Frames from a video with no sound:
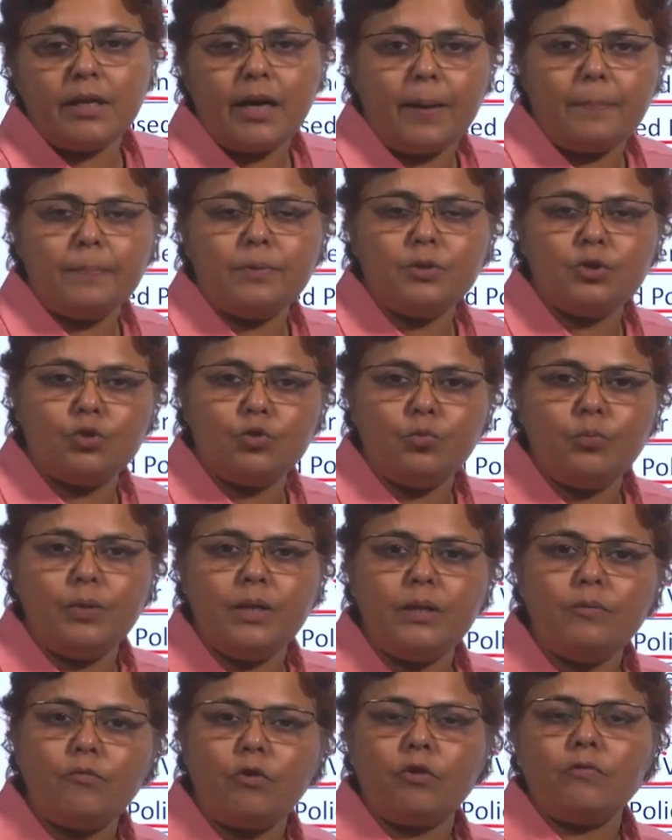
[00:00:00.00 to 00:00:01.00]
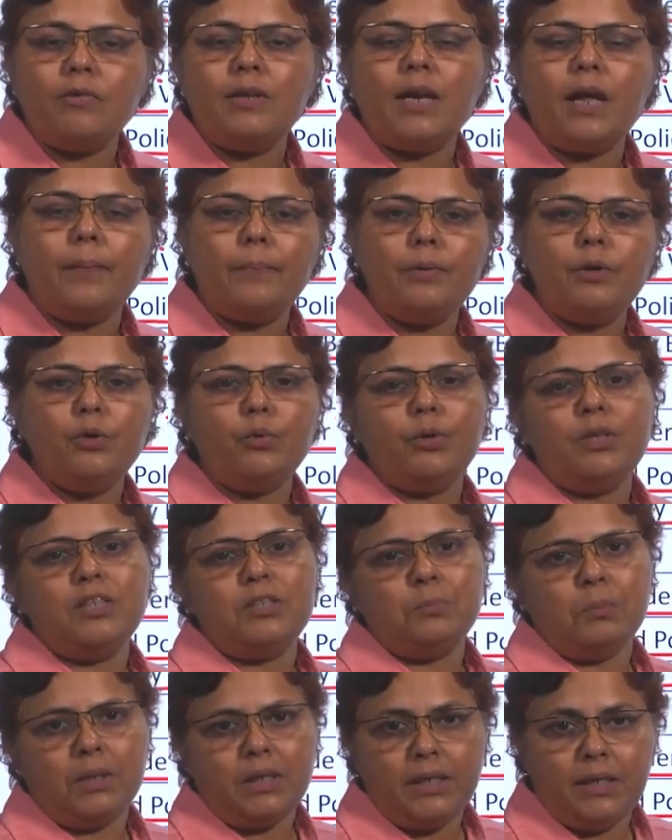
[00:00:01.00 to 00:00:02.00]
happens to me, what will happen to
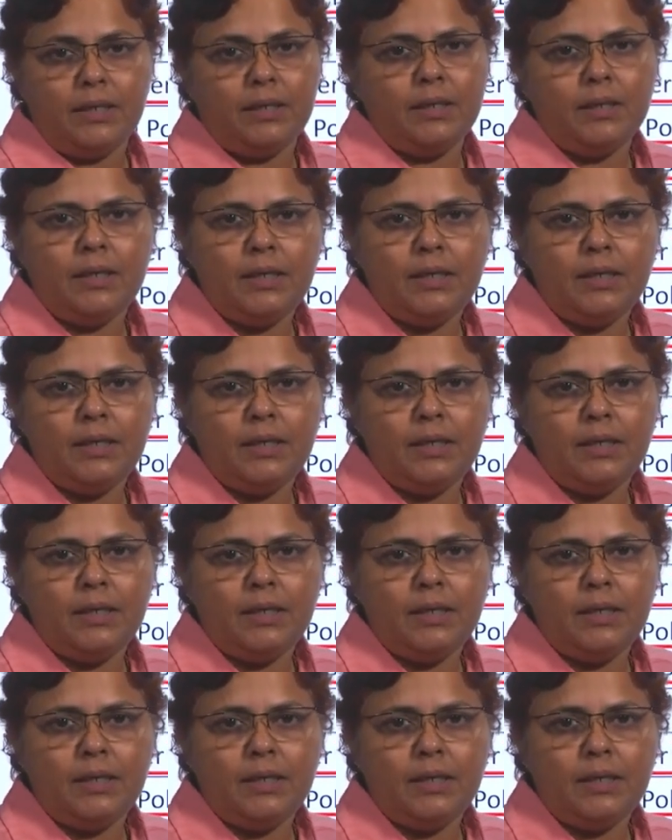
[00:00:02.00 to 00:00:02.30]
his money.